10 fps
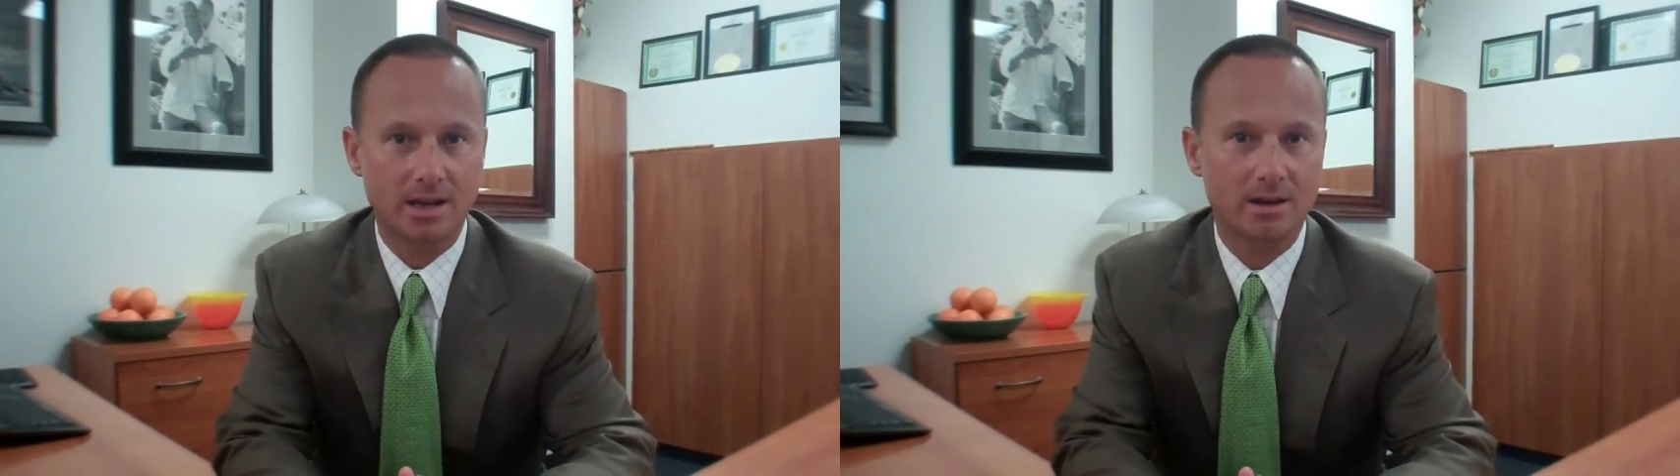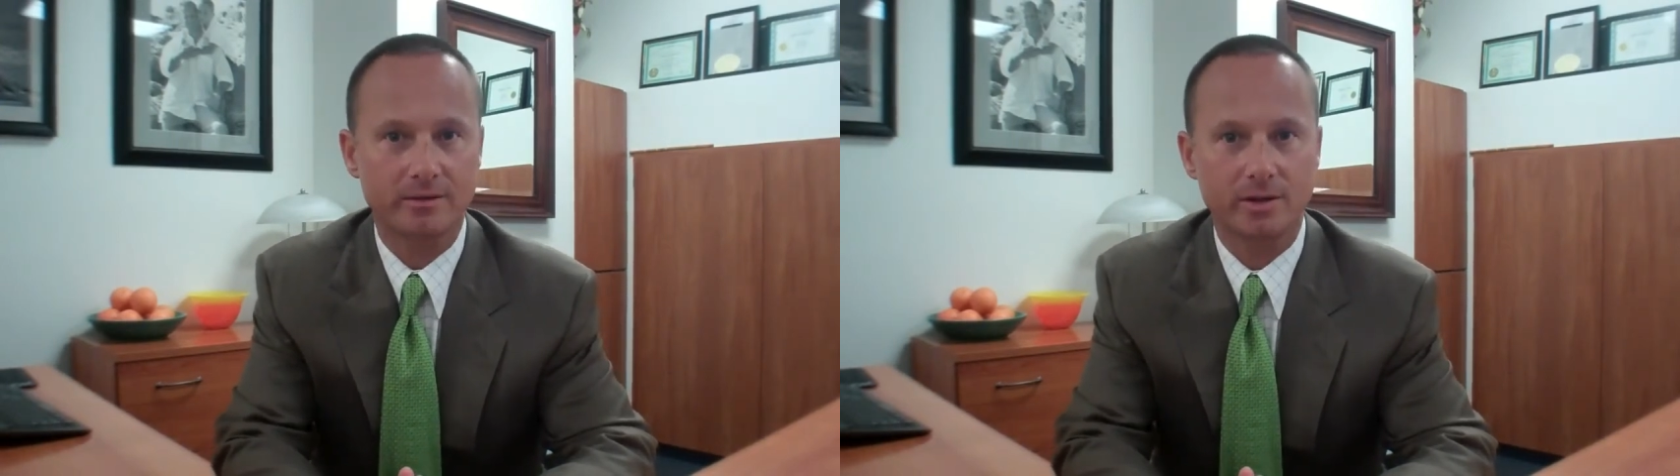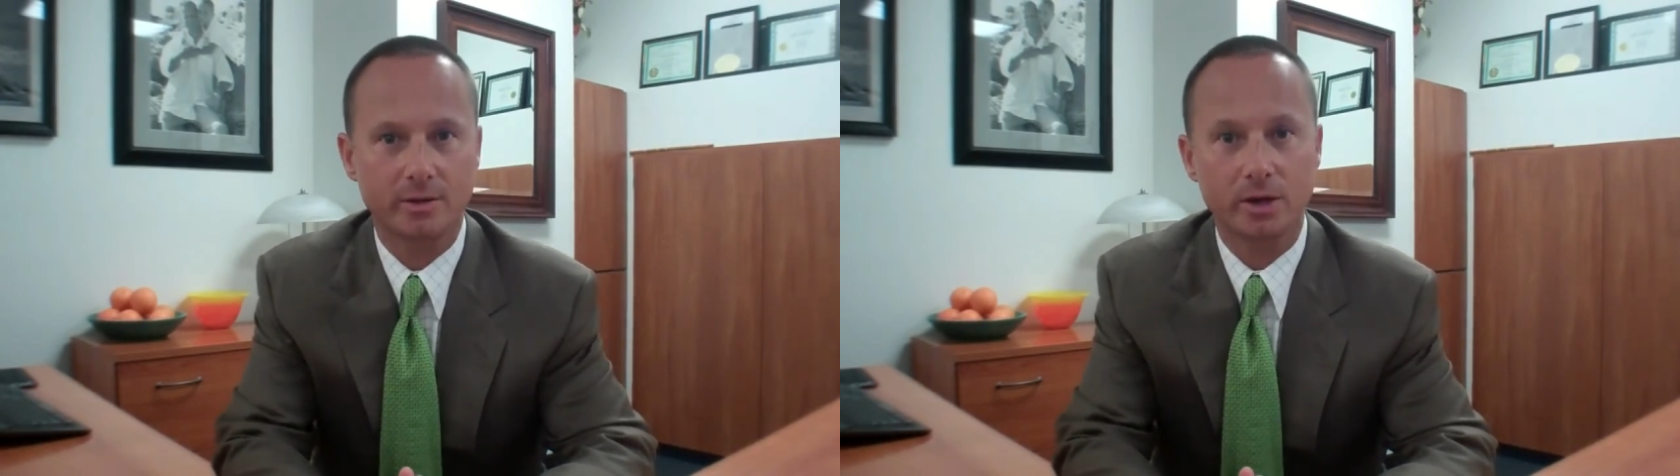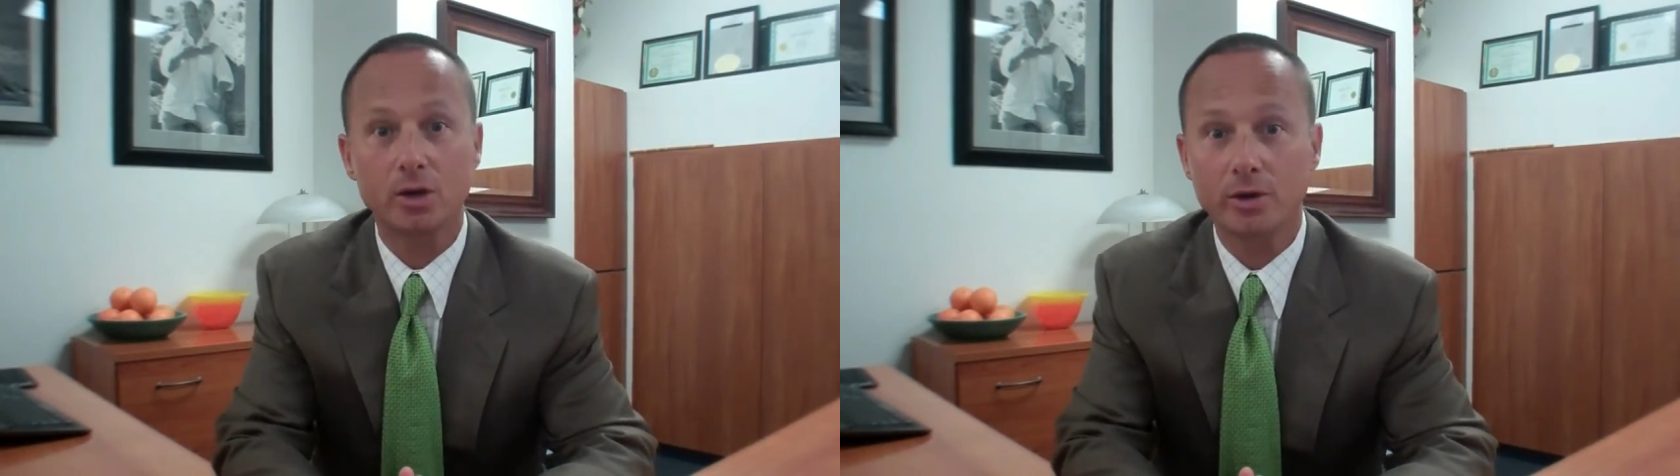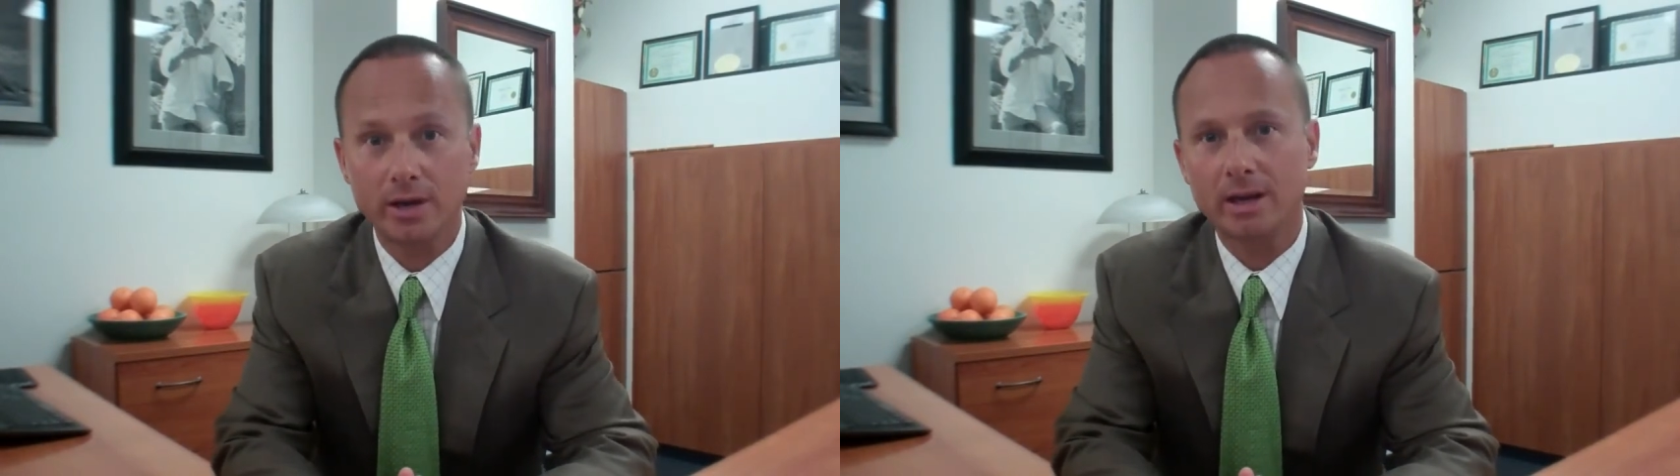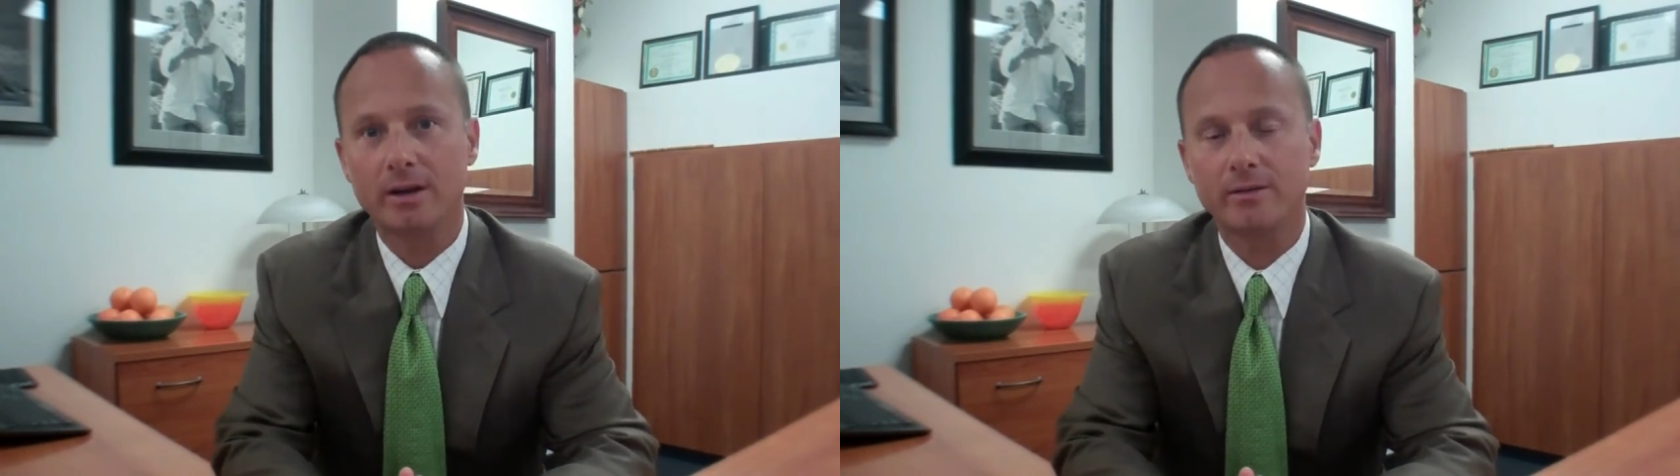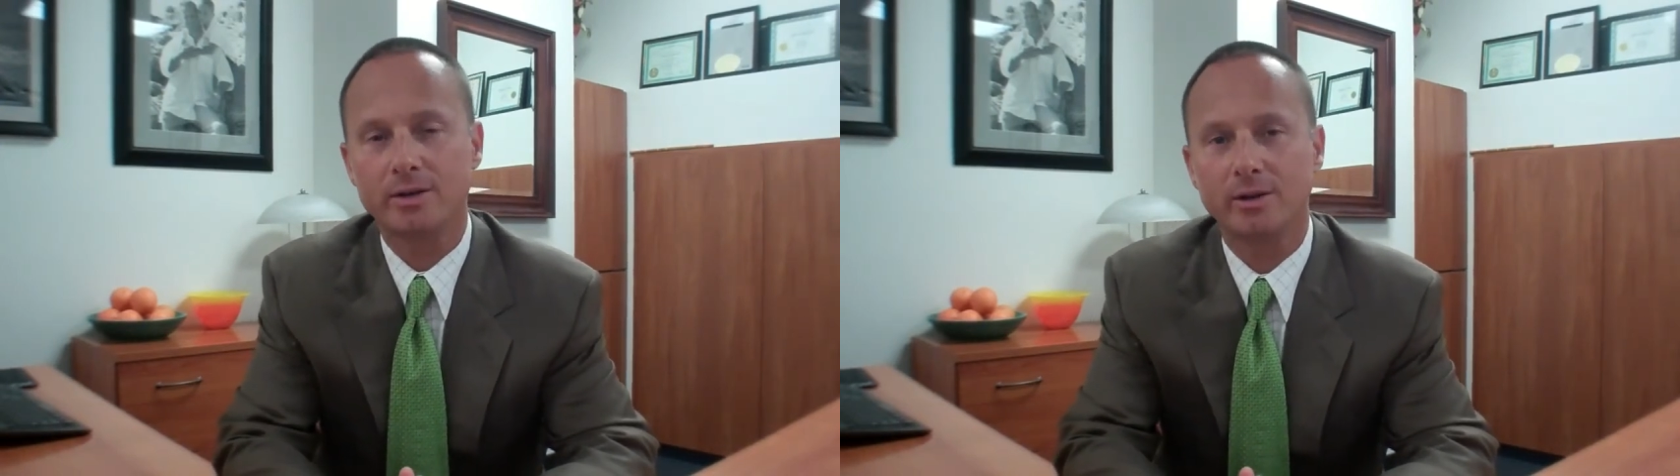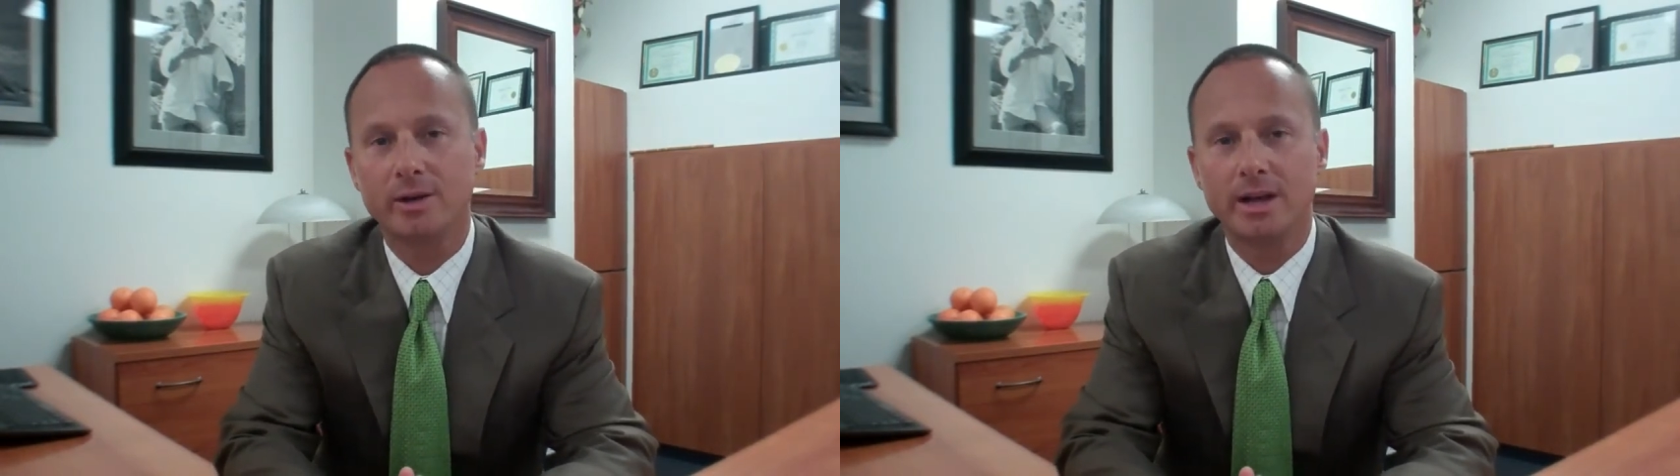interview and who to
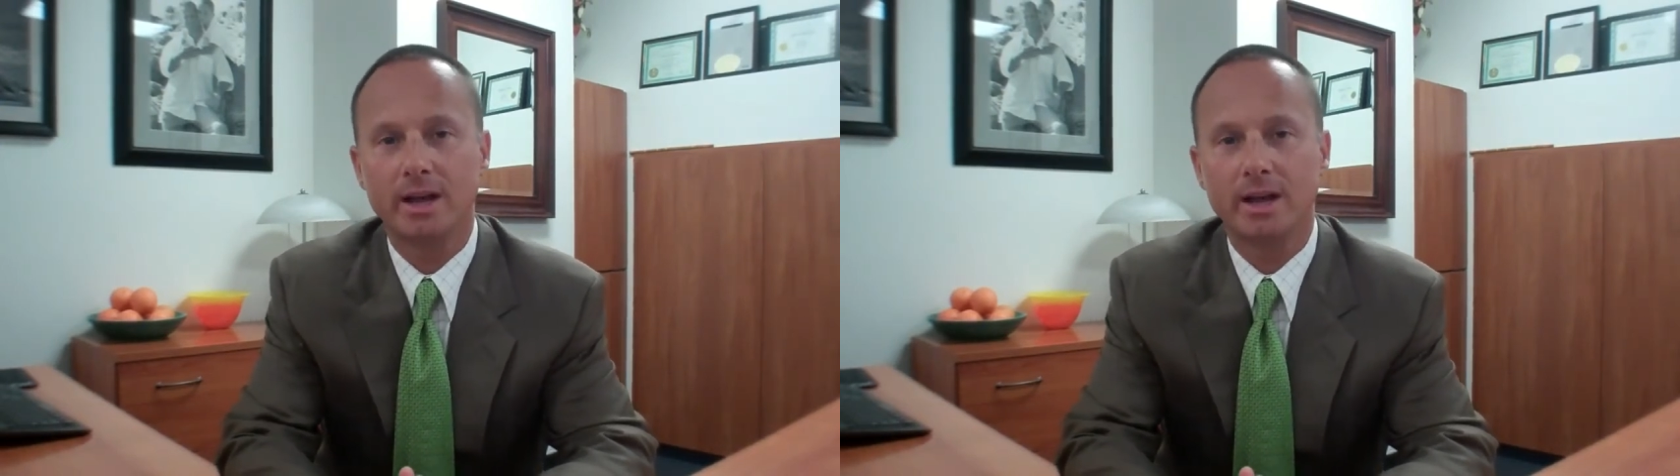interview.